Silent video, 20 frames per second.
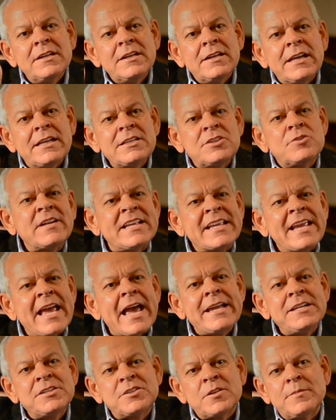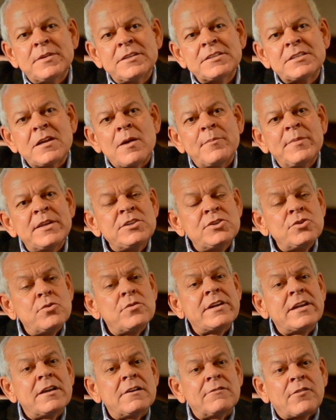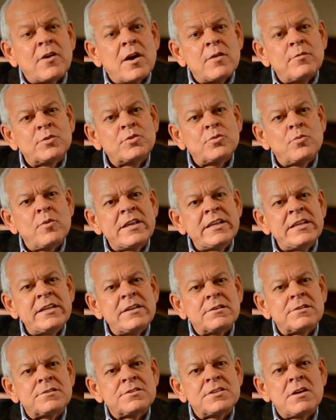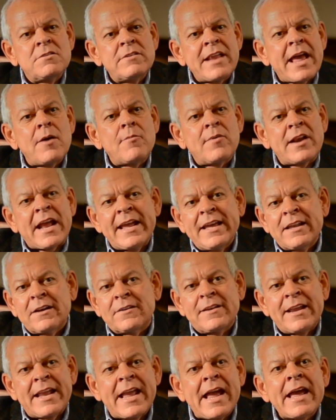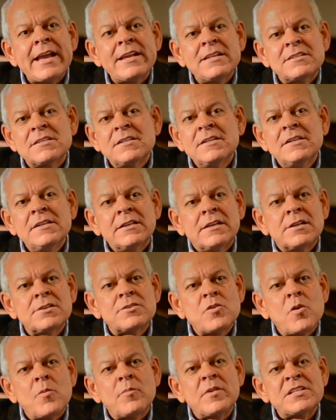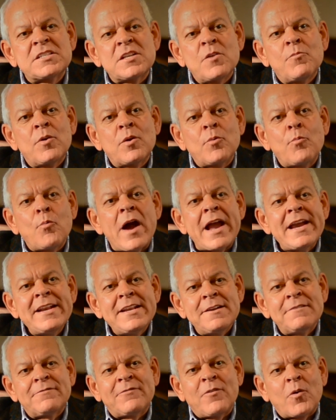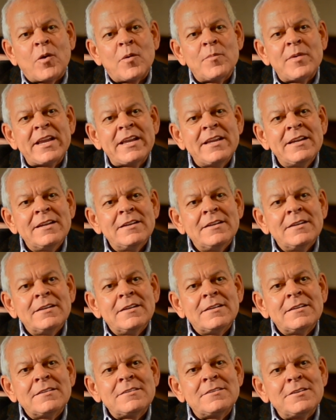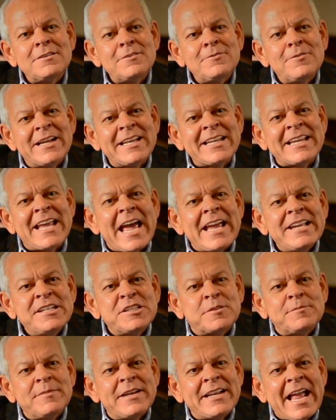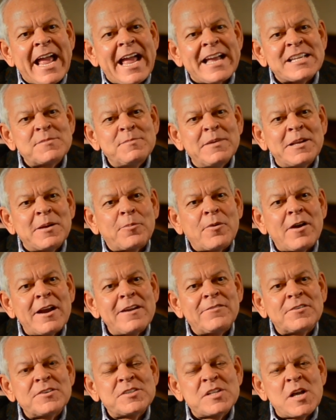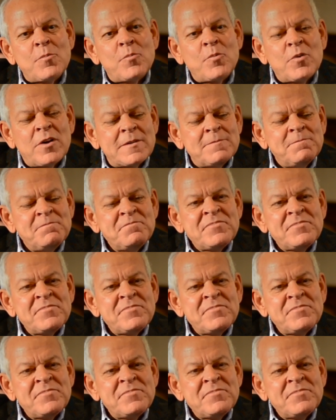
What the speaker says: and to engage them. And so I've been doing it for over 20 years. So now when I enter the gates, there's normally someone waiting for me to engage me, to ask me to pray for someone.